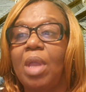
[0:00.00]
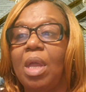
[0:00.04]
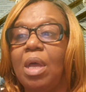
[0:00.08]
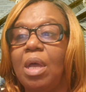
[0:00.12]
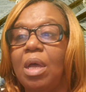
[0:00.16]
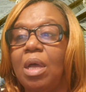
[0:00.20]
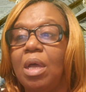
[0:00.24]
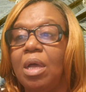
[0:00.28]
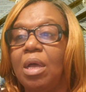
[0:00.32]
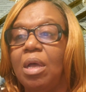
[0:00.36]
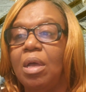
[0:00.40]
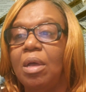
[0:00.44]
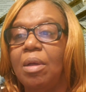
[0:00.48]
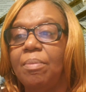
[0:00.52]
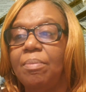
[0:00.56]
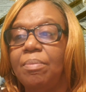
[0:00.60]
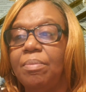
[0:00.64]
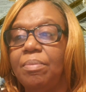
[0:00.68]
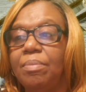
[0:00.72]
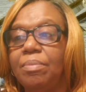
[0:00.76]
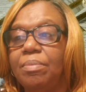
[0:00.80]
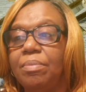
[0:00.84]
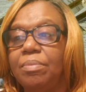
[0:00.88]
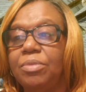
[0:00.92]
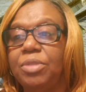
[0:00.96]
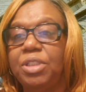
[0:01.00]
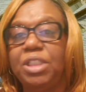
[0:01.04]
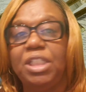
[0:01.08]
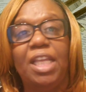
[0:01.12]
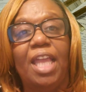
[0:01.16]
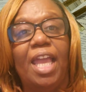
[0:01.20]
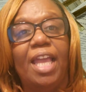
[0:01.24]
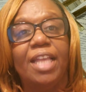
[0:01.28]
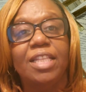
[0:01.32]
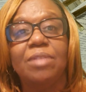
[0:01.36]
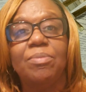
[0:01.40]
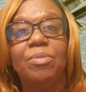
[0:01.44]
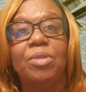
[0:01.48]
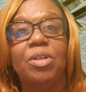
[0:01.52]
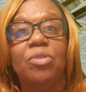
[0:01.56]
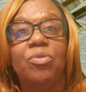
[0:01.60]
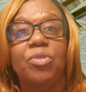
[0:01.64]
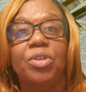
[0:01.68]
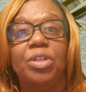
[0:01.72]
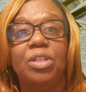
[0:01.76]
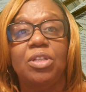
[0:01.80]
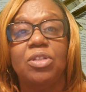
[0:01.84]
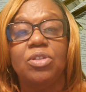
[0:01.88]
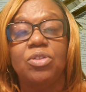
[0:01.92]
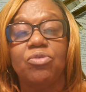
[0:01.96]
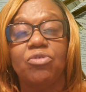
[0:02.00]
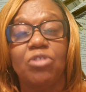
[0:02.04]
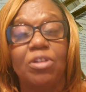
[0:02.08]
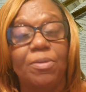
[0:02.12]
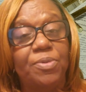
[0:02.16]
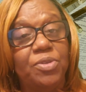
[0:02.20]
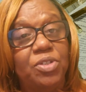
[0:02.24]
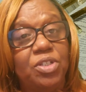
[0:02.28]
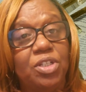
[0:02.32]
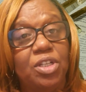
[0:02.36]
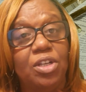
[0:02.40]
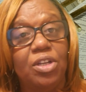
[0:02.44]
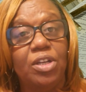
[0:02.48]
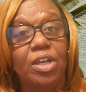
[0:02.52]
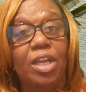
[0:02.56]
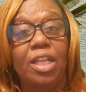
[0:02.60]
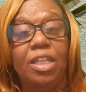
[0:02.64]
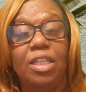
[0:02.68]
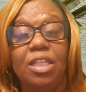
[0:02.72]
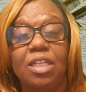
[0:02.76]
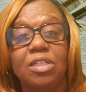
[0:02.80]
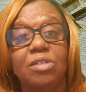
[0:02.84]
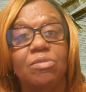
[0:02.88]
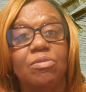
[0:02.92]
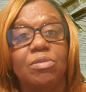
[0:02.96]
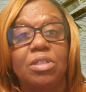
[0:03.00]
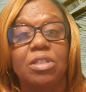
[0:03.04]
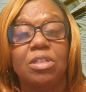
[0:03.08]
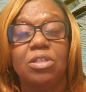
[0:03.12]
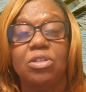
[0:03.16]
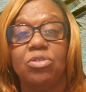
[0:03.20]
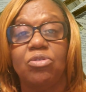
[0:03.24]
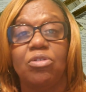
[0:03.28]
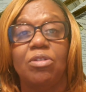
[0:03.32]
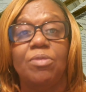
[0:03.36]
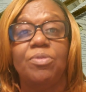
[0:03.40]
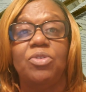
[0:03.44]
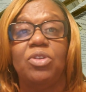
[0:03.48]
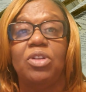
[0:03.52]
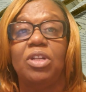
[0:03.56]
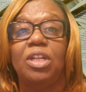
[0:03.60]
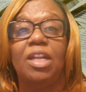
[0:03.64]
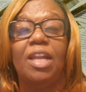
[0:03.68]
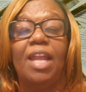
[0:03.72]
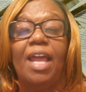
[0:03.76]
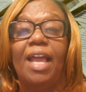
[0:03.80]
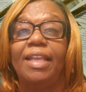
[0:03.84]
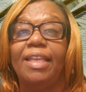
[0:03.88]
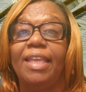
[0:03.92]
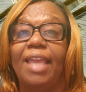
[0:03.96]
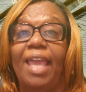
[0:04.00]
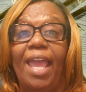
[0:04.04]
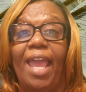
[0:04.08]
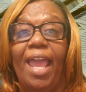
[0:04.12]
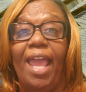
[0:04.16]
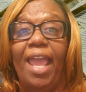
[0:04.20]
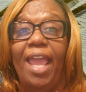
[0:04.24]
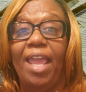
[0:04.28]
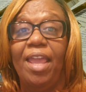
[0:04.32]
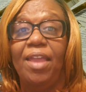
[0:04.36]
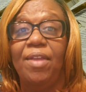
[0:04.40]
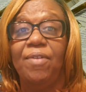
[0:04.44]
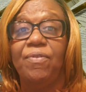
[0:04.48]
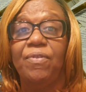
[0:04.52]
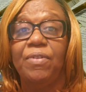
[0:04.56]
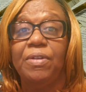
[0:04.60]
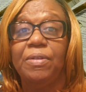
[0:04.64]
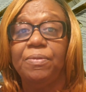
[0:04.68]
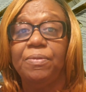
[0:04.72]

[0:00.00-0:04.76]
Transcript: Um, she asked me to read the scripture, and this was the scripture that I gave